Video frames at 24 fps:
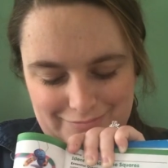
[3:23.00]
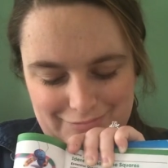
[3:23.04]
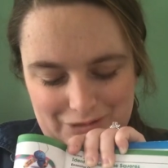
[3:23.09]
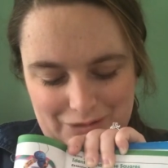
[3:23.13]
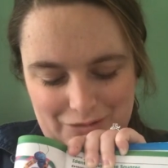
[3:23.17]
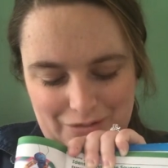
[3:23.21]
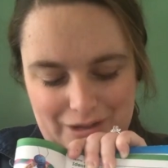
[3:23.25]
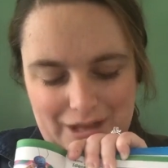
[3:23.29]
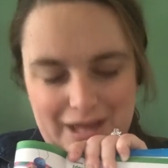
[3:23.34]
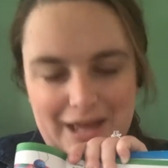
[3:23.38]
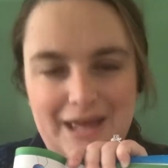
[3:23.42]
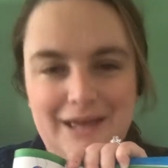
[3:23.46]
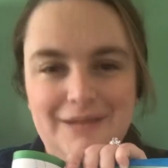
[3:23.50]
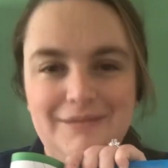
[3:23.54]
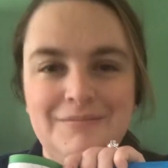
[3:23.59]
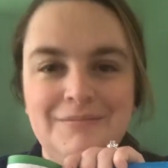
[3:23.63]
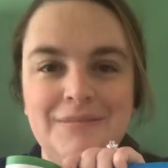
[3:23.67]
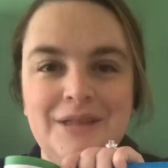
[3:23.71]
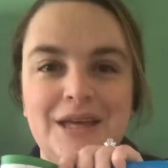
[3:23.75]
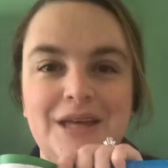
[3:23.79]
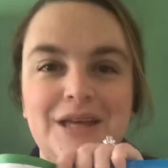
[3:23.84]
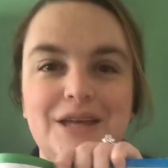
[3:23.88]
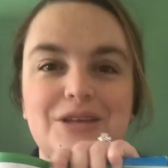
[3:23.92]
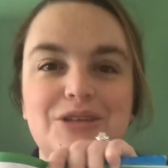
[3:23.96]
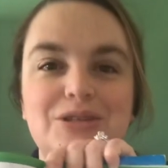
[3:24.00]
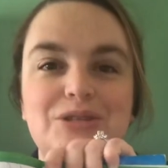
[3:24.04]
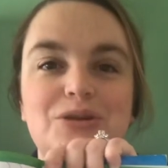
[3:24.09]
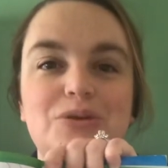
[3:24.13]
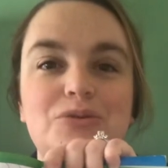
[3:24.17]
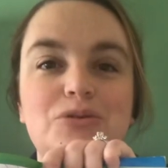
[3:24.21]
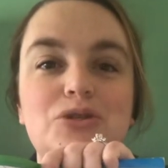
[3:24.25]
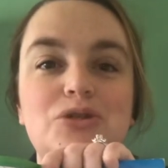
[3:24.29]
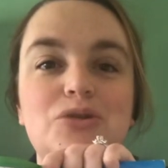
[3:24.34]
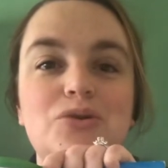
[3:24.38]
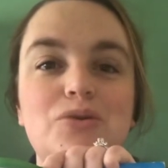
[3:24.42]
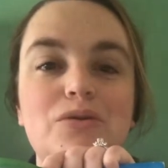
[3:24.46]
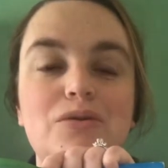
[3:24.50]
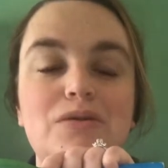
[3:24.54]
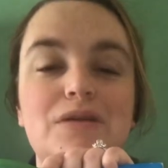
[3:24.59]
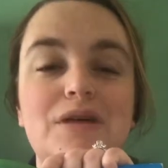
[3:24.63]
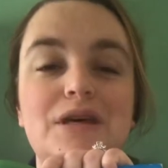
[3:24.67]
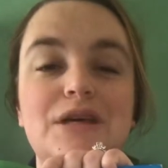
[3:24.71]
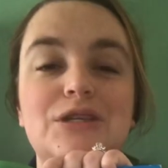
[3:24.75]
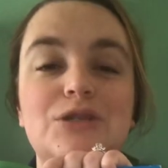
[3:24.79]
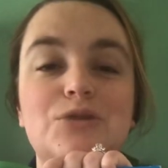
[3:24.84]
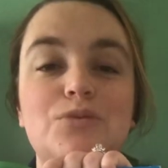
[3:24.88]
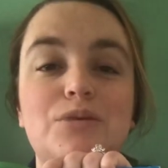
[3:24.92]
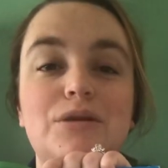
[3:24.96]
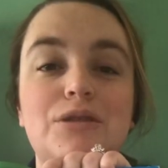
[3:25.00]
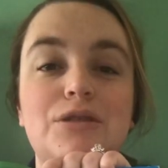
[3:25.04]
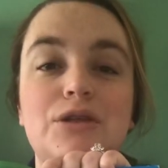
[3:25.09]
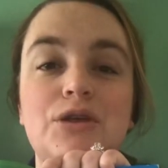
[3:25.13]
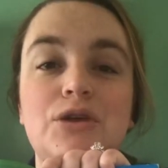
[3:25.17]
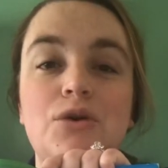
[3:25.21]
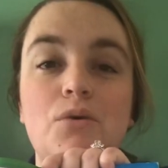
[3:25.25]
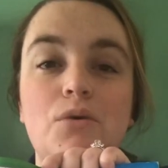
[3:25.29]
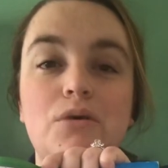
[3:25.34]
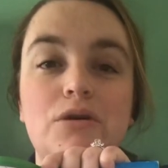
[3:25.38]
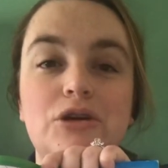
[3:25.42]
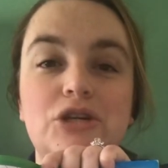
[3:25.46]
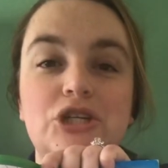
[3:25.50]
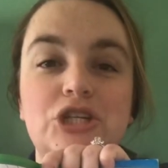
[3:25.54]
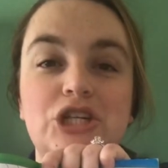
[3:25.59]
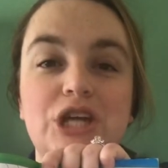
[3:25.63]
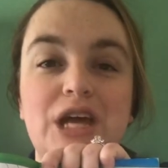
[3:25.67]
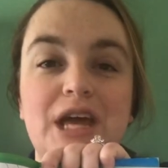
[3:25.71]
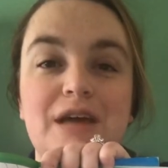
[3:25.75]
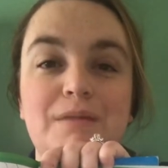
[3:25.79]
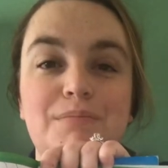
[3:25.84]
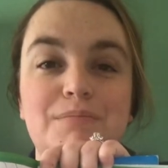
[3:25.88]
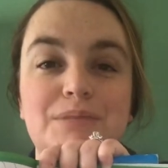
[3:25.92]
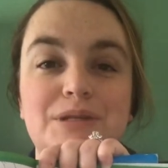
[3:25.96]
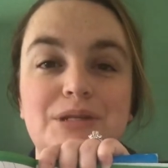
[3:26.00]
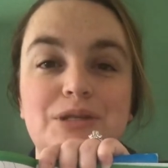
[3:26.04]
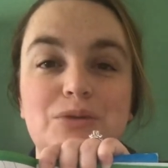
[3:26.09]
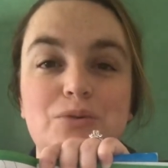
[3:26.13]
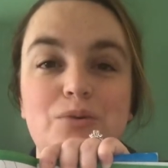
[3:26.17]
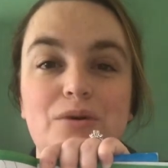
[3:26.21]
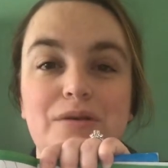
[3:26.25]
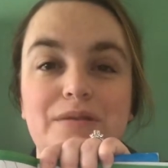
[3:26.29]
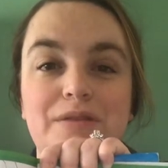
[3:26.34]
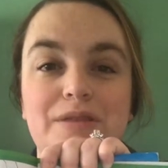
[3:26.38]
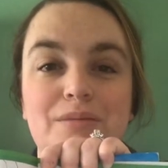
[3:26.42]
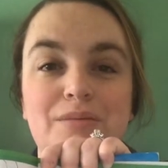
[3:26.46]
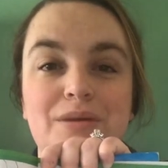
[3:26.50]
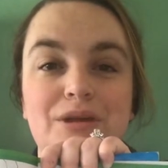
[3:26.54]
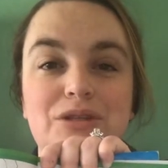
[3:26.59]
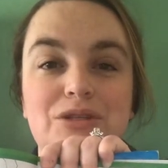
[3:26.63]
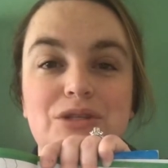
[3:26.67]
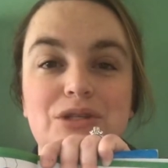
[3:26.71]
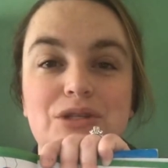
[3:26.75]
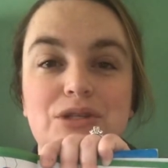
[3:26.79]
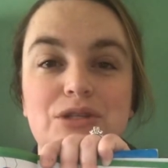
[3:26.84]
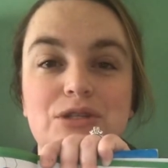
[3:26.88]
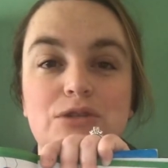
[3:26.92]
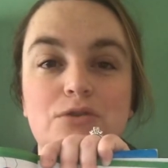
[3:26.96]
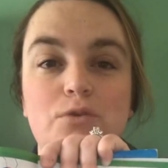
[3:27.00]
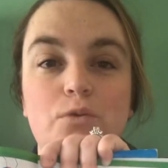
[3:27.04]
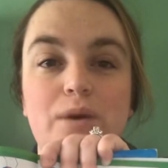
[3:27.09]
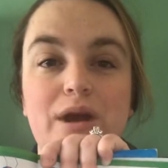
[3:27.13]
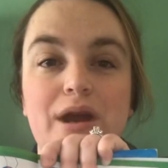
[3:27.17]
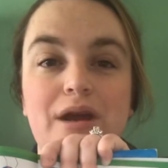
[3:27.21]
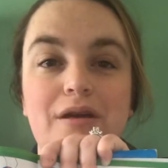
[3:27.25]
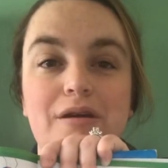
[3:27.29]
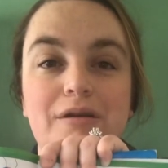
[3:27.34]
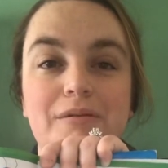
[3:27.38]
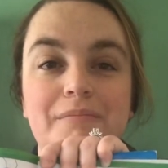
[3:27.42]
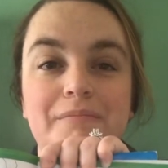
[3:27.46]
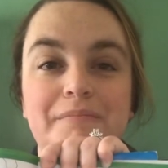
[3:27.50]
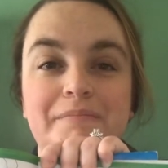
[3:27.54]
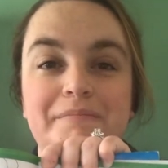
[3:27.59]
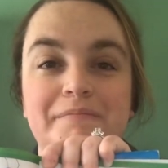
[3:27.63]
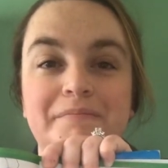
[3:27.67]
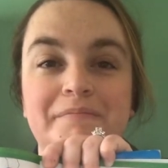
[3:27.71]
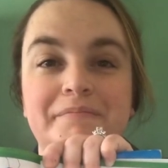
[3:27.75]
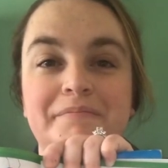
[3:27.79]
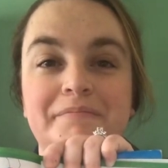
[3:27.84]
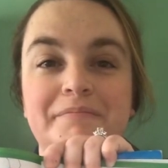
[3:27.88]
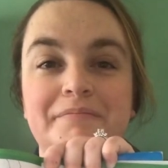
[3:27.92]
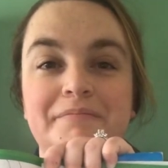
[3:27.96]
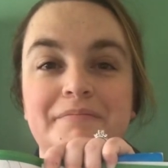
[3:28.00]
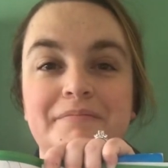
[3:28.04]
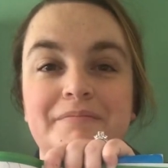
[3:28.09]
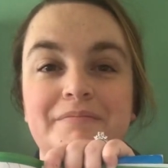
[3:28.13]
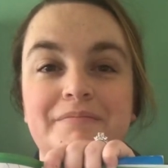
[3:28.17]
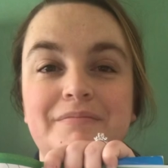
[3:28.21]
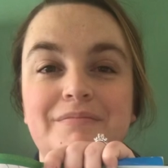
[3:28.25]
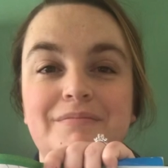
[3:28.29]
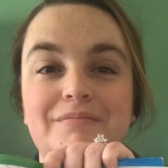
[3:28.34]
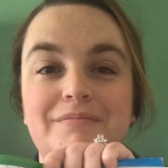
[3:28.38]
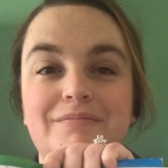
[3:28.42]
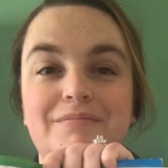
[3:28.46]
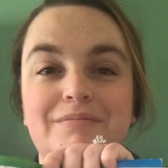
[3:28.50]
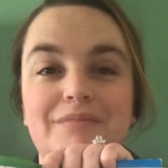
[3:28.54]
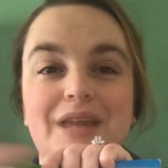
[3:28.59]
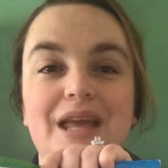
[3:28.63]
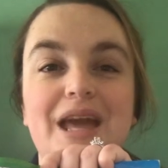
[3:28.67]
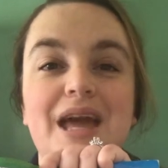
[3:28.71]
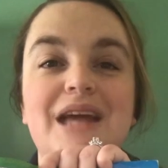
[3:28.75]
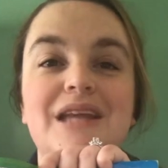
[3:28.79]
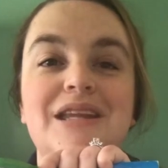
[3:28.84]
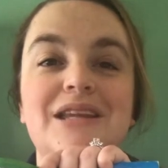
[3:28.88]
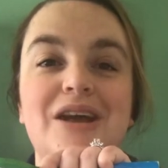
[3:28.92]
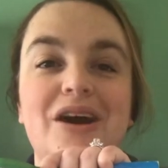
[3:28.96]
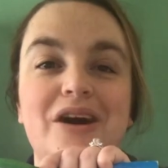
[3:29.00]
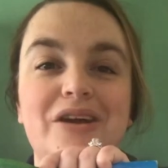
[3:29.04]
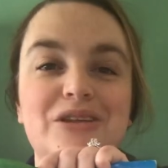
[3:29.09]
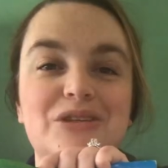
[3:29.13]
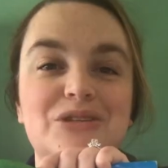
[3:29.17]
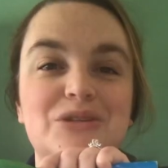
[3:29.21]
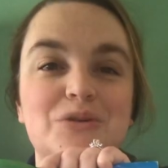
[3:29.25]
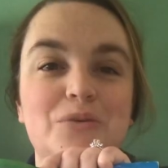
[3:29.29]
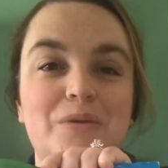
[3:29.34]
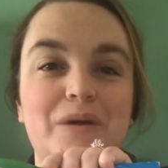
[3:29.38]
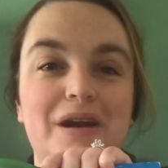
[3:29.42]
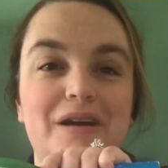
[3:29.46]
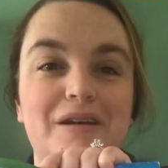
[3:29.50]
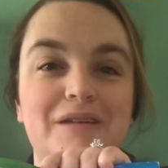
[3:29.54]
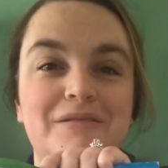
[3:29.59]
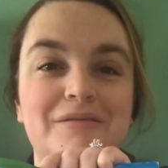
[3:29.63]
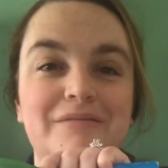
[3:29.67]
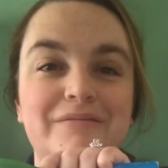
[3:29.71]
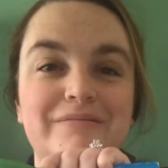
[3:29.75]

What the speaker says: Okay, so do this with your shapes. Sort them into square and not a square.